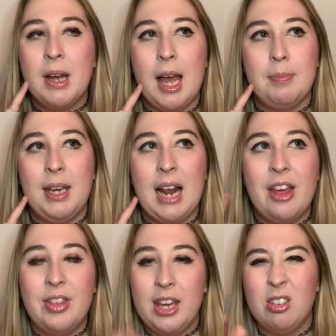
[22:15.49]
But I mean,
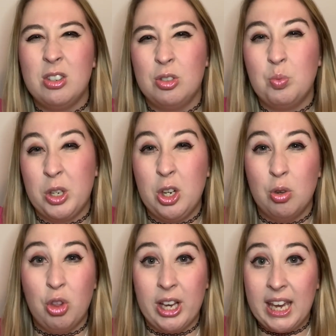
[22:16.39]
I think when
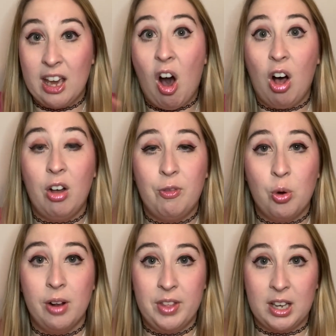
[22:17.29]
you're looking at all
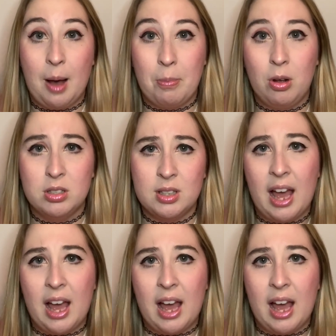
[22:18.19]
4 of the couples,